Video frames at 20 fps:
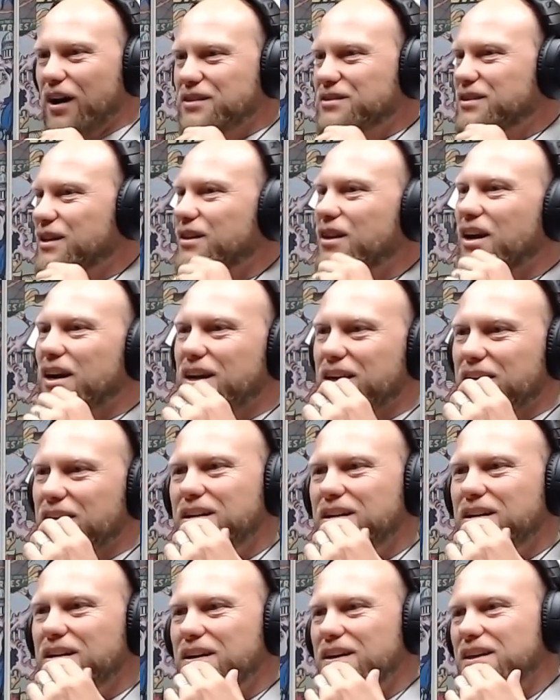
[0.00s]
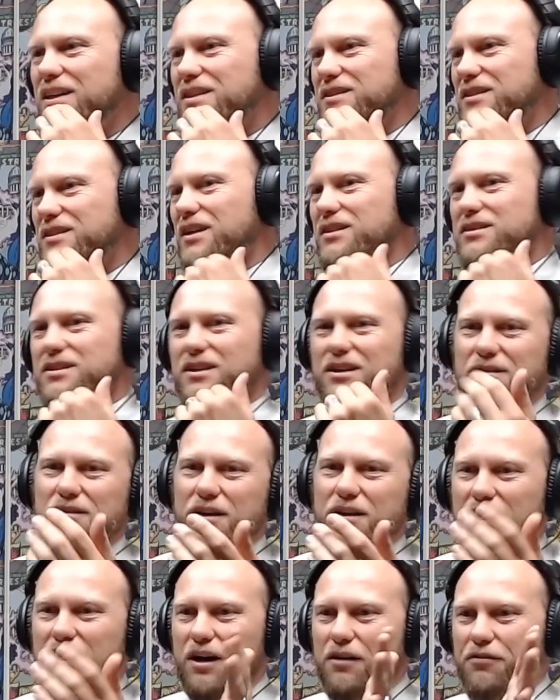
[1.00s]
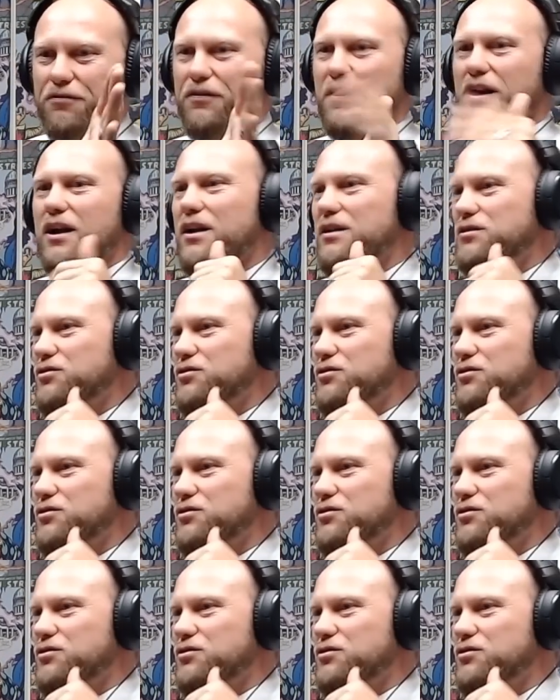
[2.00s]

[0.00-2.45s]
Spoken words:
Is it like is it a fair